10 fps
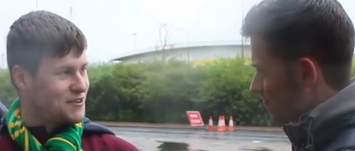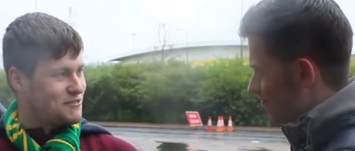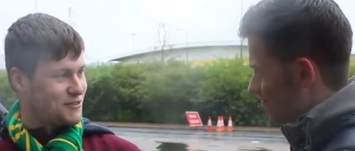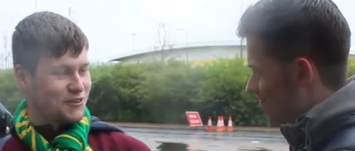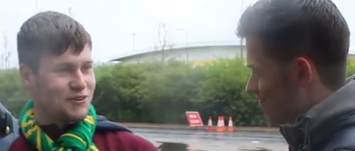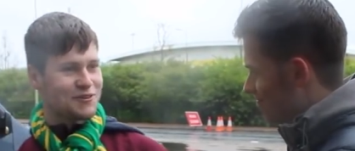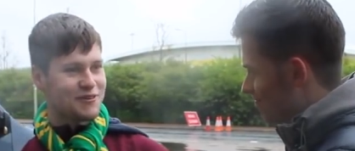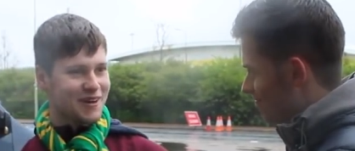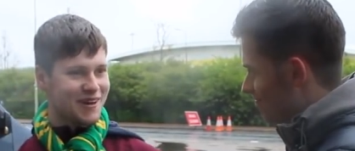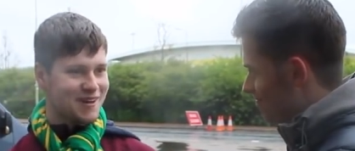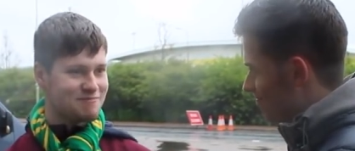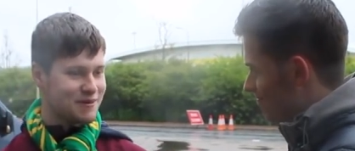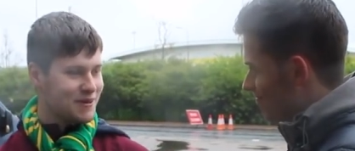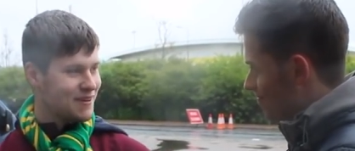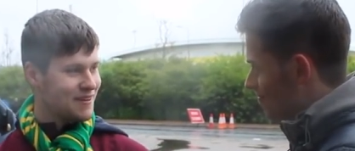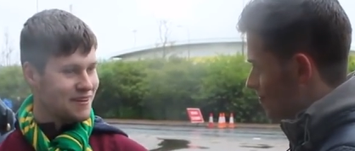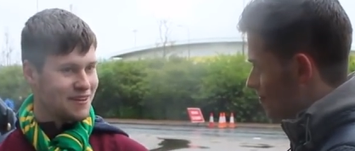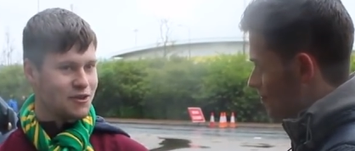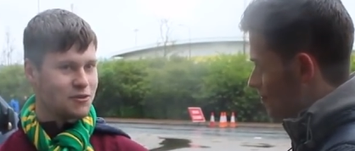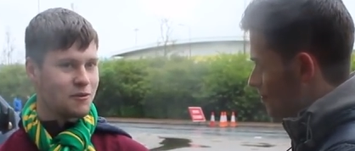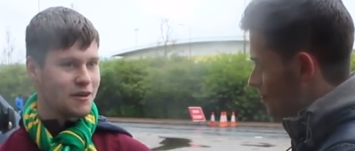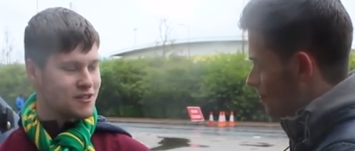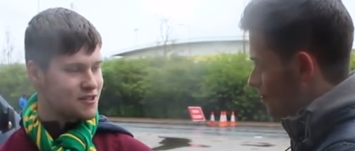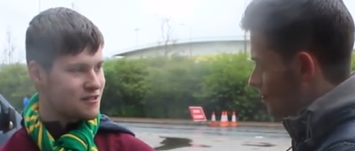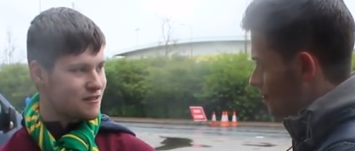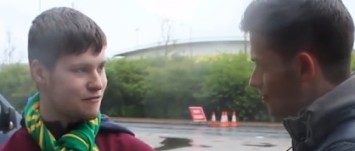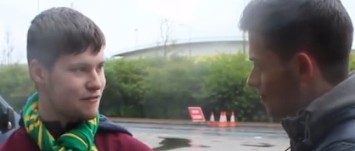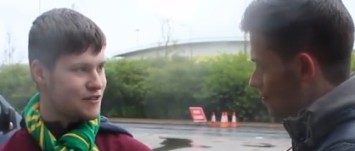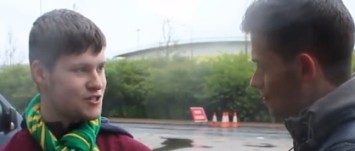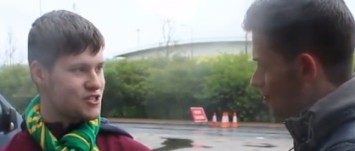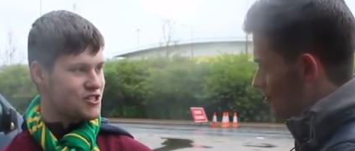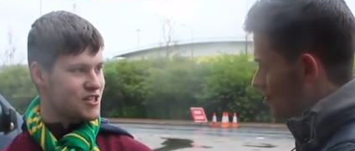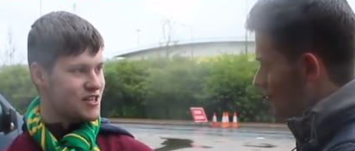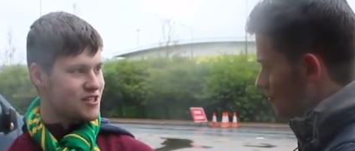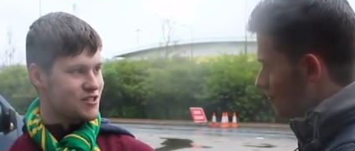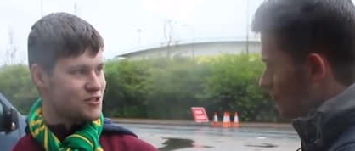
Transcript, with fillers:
Speaker 1: overall, really, but a good way to finish the season,